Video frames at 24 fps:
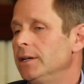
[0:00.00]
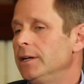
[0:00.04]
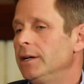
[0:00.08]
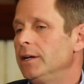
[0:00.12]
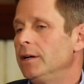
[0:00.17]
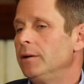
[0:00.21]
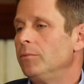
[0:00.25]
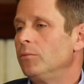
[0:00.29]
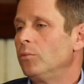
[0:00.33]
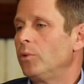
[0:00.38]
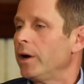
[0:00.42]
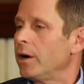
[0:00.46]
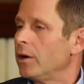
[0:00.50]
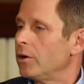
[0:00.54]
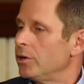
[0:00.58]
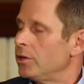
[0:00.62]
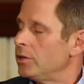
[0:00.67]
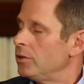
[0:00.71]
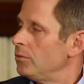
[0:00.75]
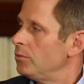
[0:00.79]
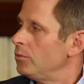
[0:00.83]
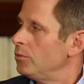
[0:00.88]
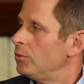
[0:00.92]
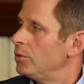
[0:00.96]
Um, where are
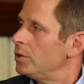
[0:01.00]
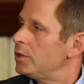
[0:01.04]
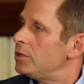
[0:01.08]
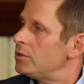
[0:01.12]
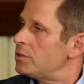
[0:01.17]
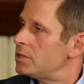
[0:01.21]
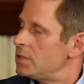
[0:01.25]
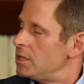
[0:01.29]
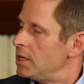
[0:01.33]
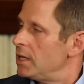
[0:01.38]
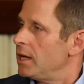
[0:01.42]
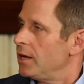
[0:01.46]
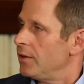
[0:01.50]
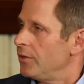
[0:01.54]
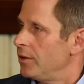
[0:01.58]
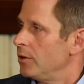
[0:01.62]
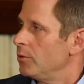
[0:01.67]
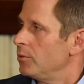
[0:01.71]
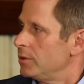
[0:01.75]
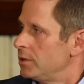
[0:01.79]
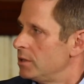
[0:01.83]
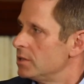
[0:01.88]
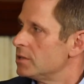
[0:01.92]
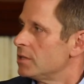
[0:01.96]
you, what are you seeing out
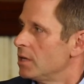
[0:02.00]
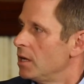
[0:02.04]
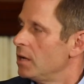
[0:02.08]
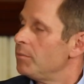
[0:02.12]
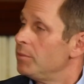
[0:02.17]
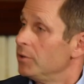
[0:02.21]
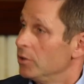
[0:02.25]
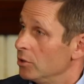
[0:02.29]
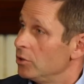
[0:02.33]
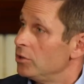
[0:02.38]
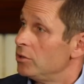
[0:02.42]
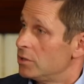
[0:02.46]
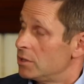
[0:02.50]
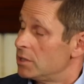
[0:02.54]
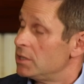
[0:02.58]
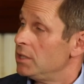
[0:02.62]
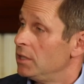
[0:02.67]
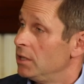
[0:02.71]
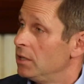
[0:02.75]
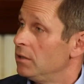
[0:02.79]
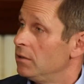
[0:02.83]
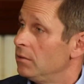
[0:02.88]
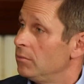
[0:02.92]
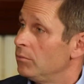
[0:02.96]
there with design build? Are you
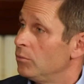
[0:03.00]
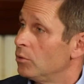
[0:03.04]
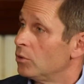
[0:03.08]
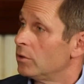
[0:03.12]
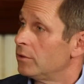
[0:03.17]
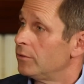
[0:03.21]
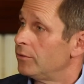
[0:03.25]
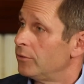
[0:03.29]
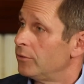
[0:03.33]
seeing more